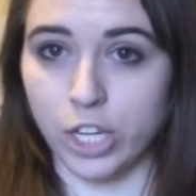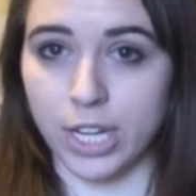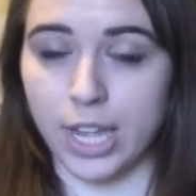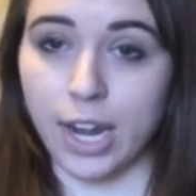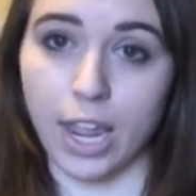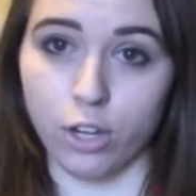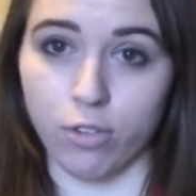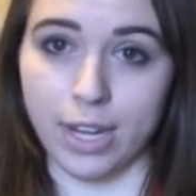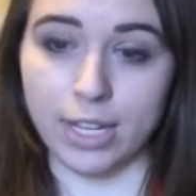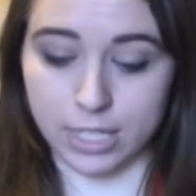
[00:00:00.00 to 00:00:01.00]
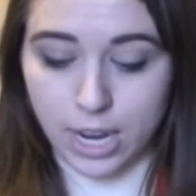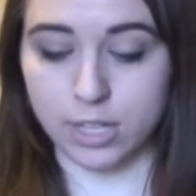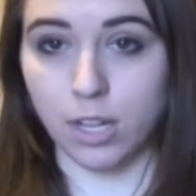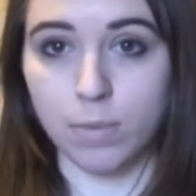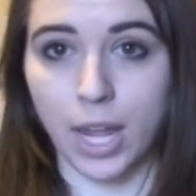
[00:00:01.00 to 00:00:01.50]
chicken and grits, and
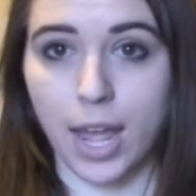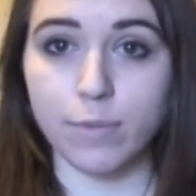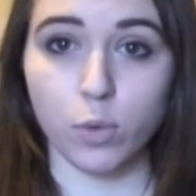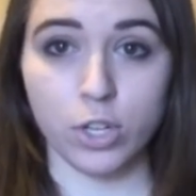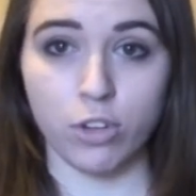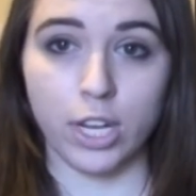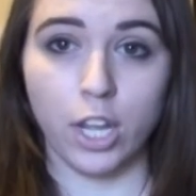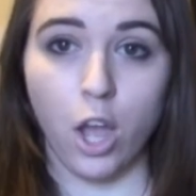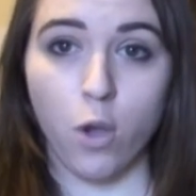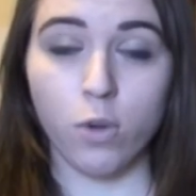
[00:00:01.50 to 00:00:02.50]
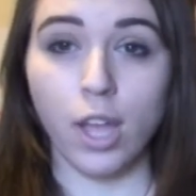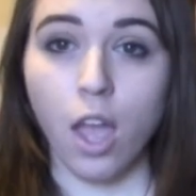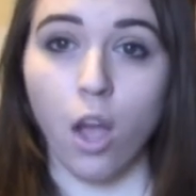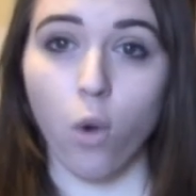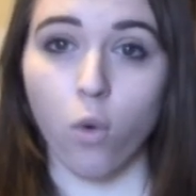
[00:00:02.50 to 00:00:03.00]
sometimes we drink Coke,
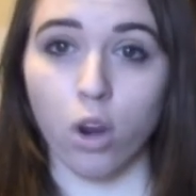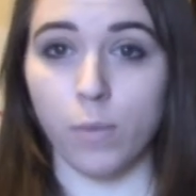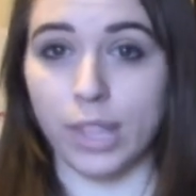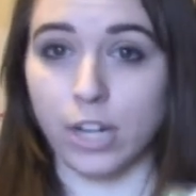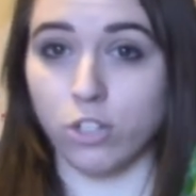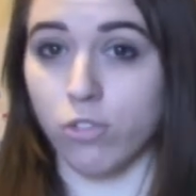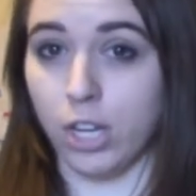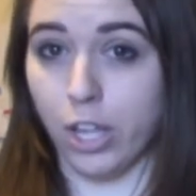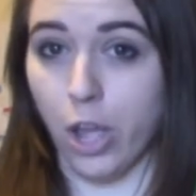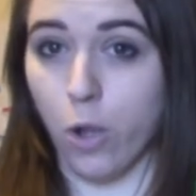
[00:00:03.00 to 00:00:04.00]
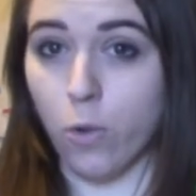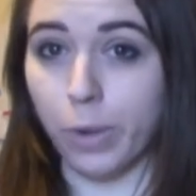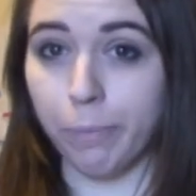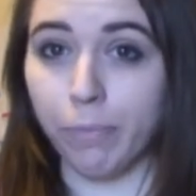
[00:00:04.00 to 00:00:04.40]
or we like to drink Coke.